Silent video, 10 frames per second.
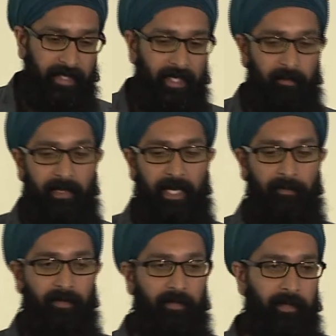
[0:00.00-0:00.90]
a heat
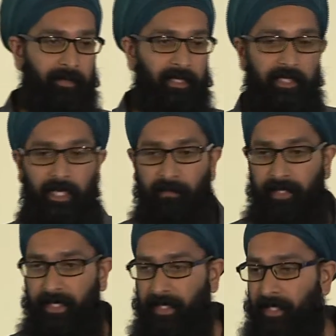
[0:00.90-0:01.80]
map with maybe a time
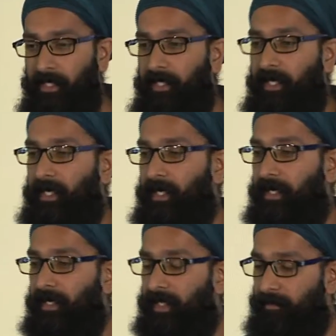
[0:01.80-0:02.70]
lag,
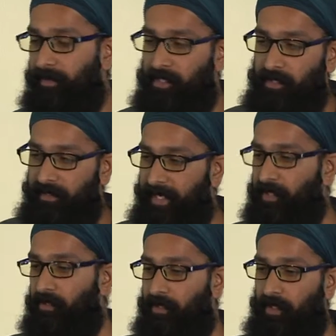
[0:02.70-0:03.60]
and based on
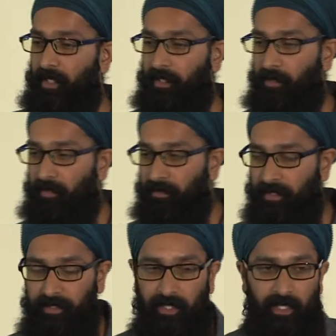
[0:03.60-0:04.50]
that, you could kind of go
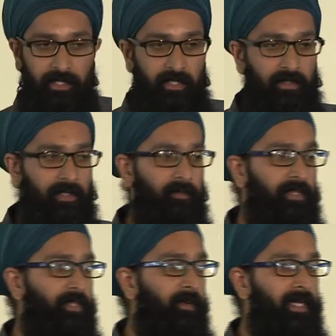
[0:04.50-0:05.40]
look at the hot zones and
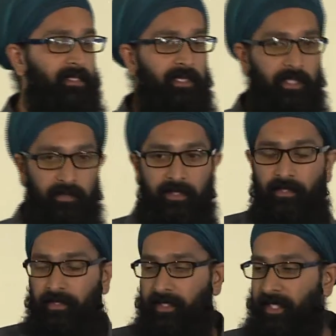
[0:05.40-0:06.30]
put the rats in, and you would
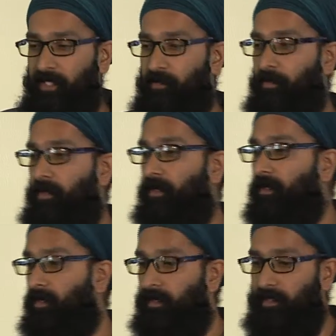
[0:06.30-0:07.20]
certainly catch more,
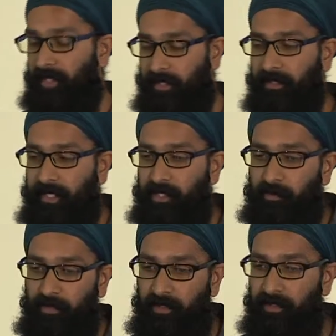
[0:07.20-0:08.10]
or likely catch
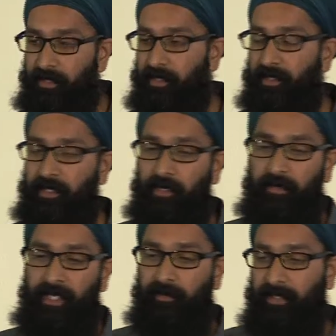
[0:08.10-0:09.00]
more than in a
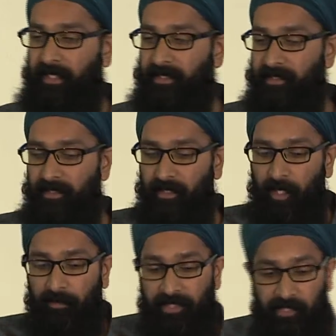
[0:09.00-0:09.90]
random case.
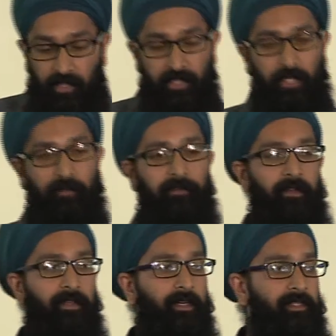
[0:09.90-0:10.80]
But they chose to go
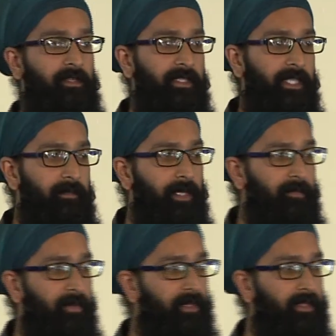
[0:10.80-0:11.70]
further, so they teamed
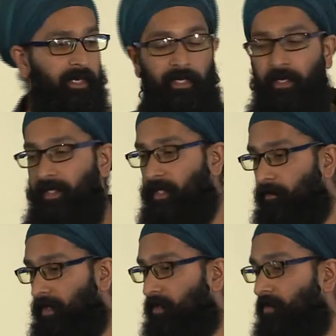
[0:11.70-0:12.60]
up with Carnegie
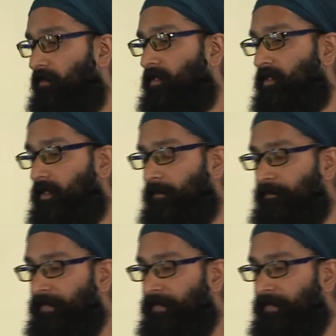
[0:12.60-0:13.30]
Mellon University